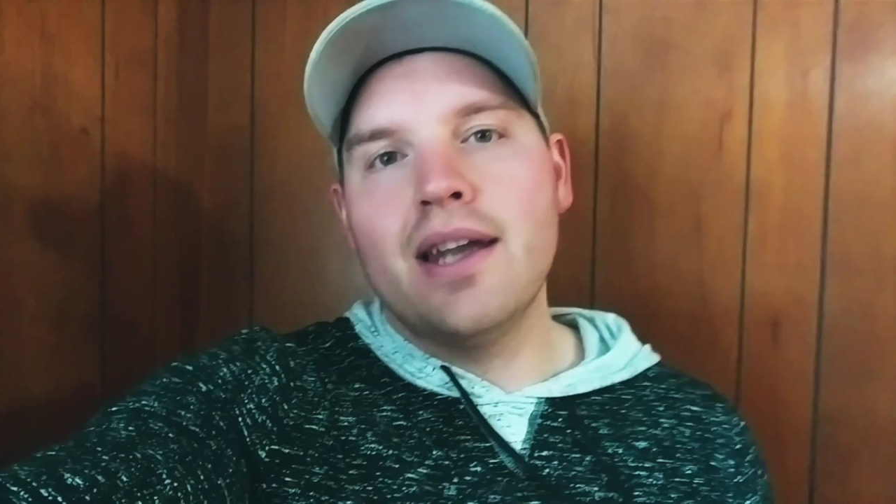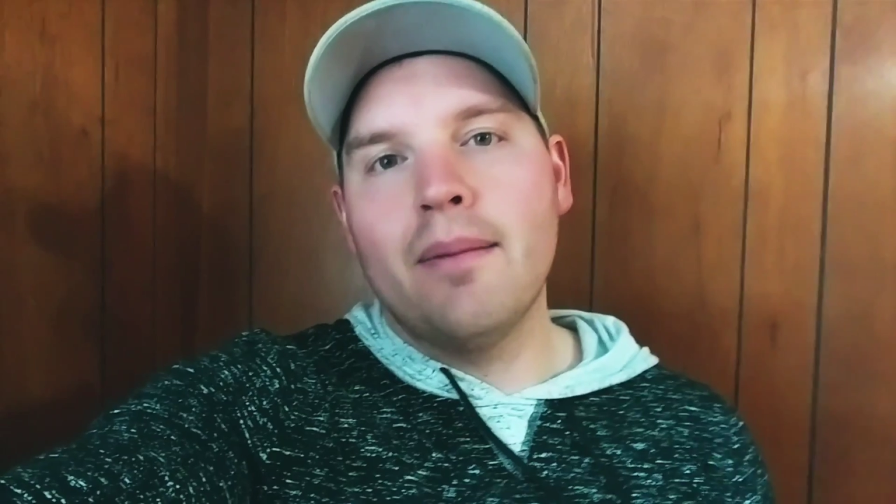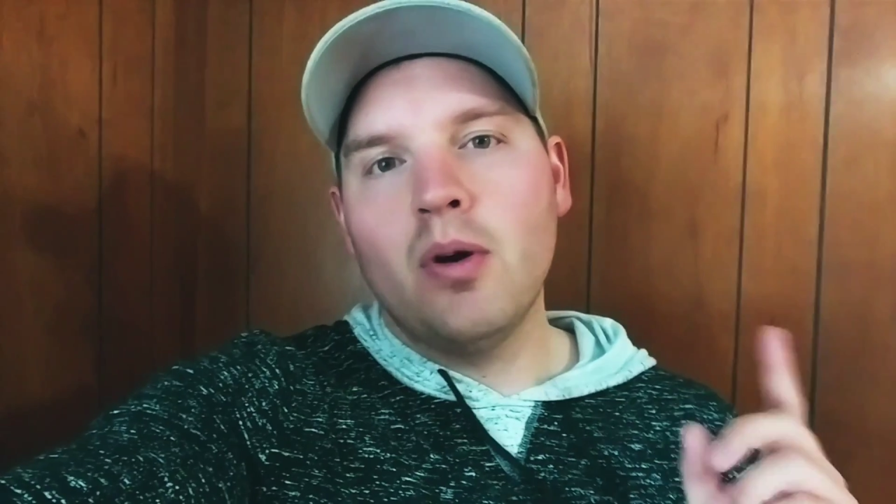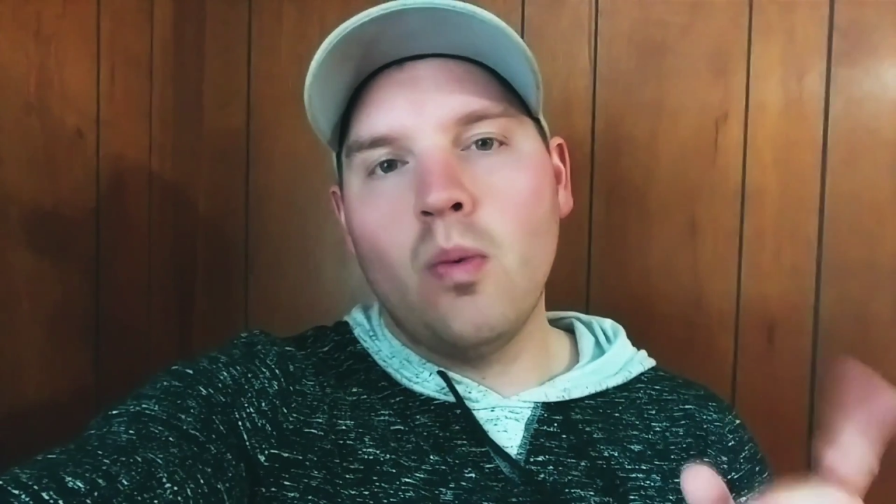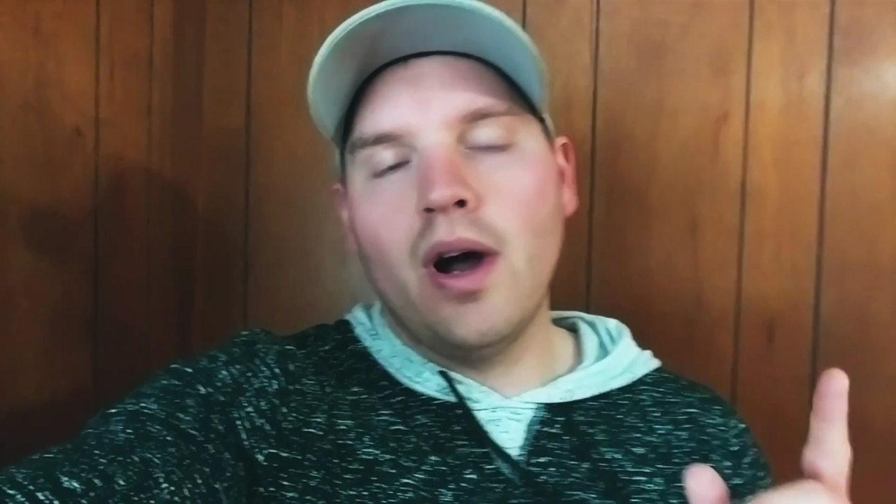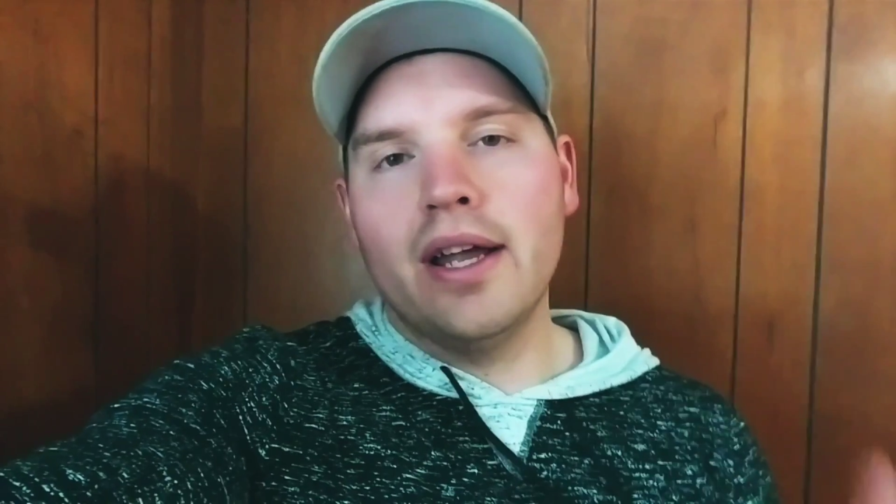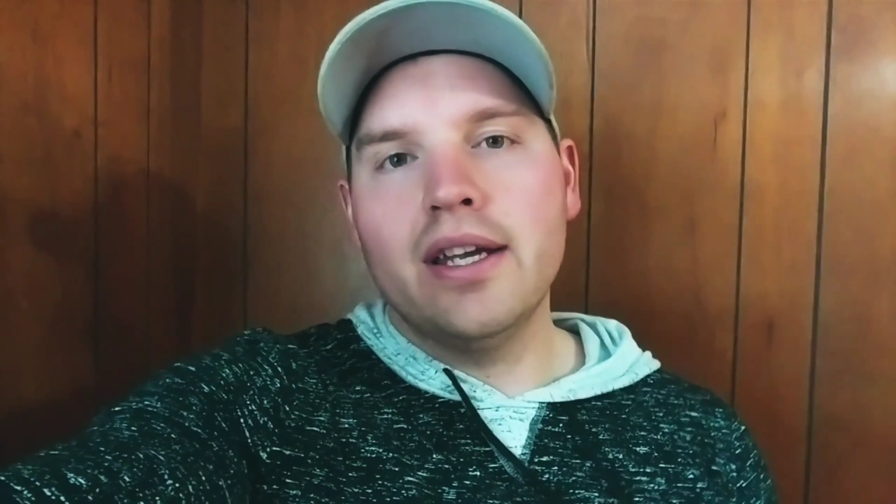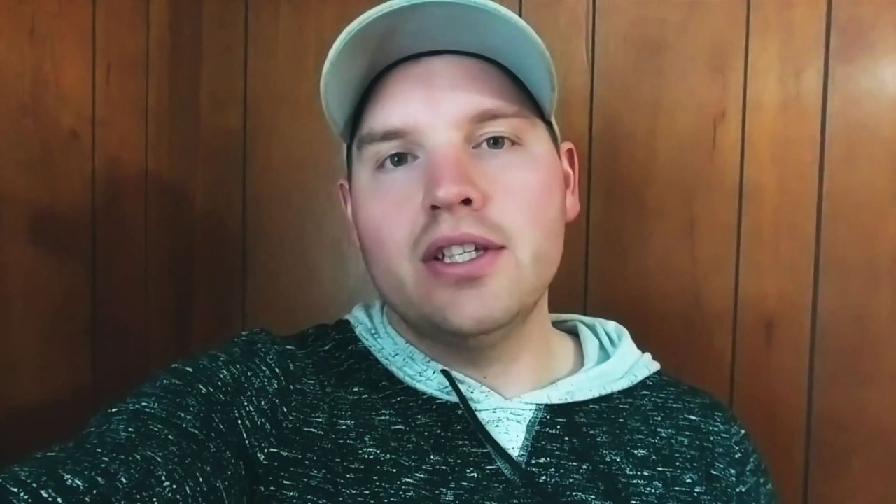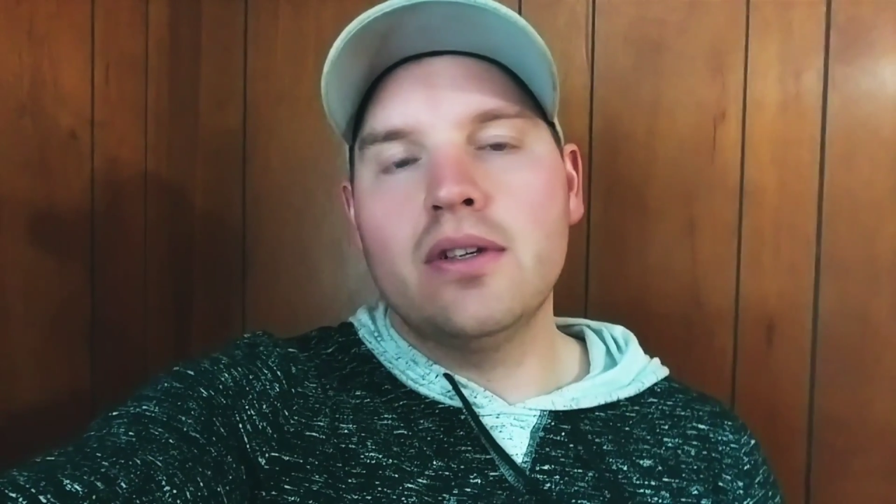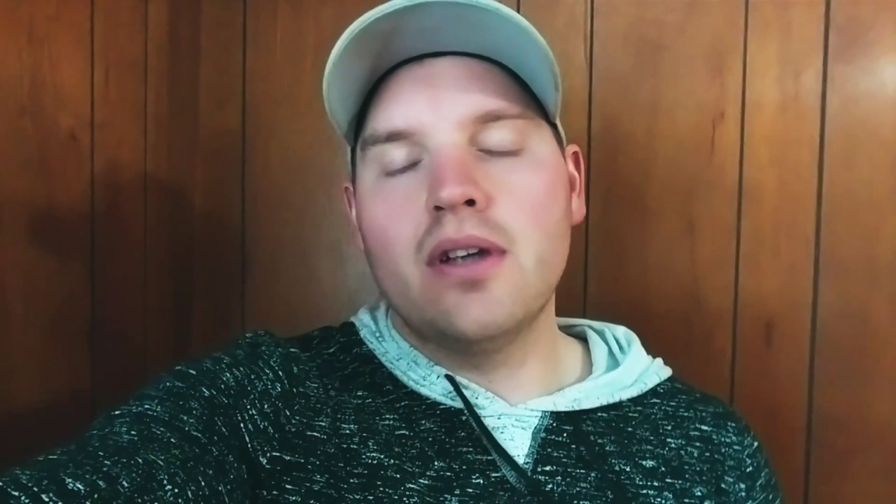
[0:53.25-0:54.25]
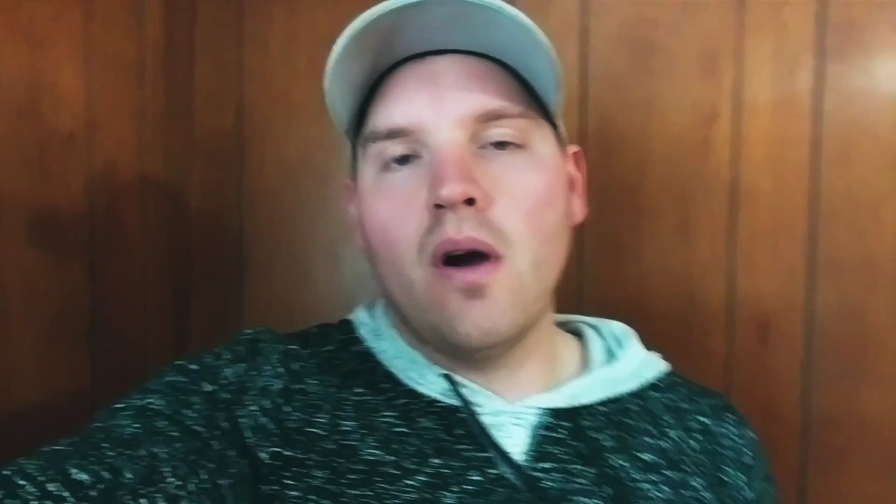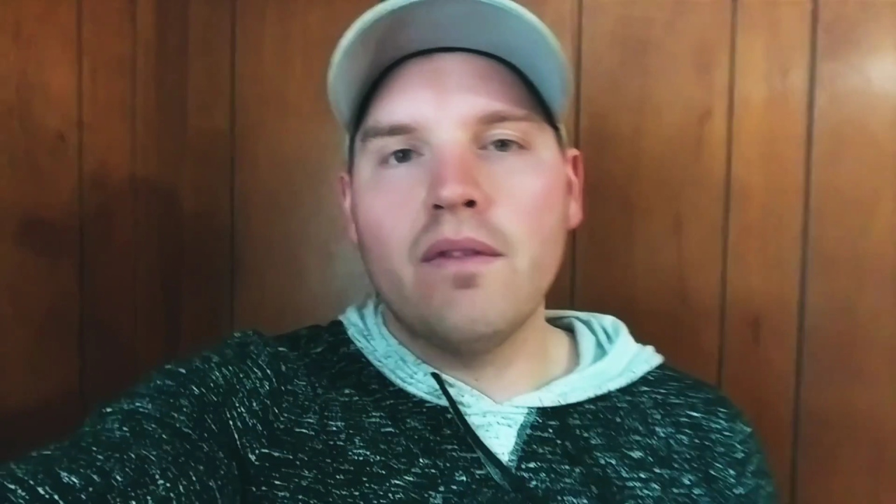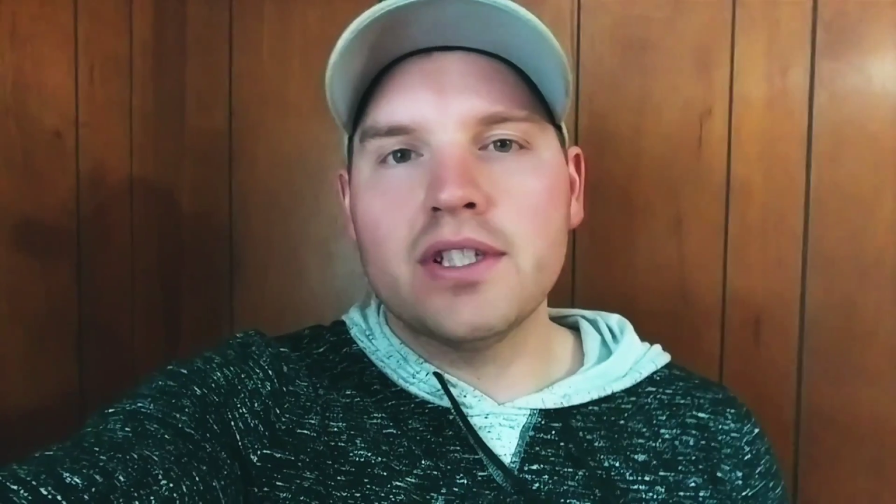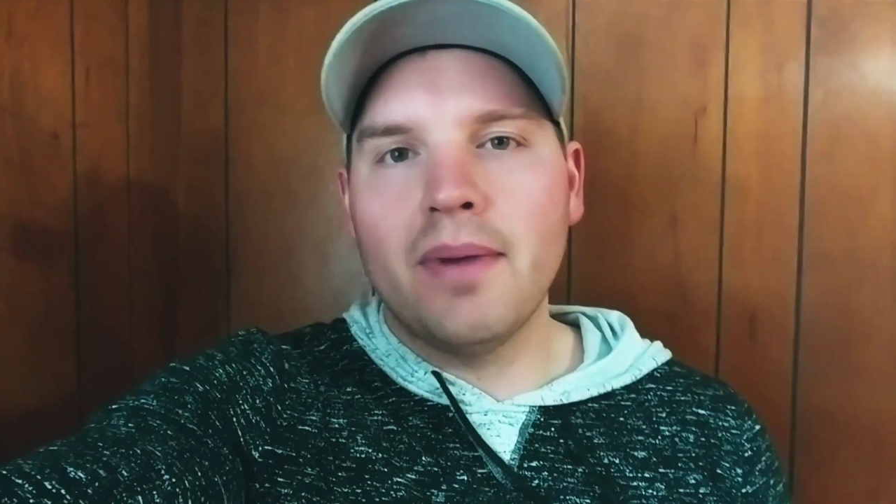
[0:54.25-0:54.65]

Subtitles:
Number 1, you can go over